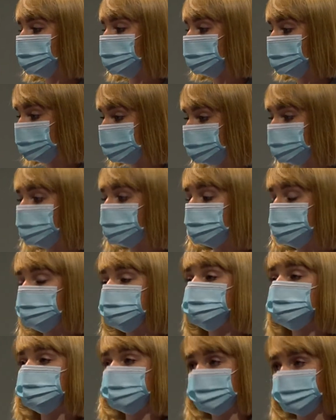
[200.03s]
if we look into
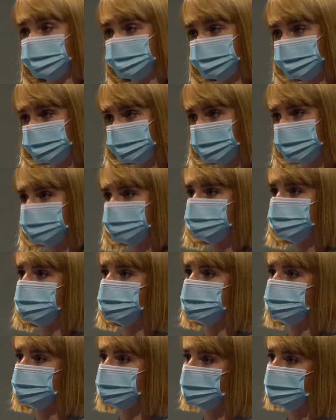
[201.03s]
some of the other remains, we
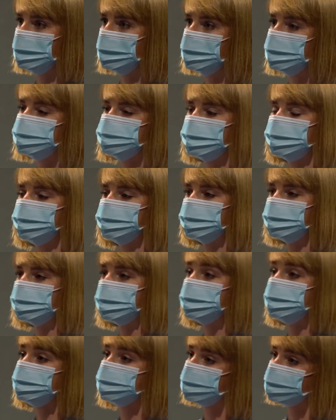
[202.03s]
could try to figure
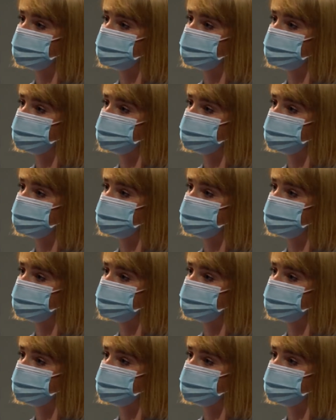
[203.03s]
out if they're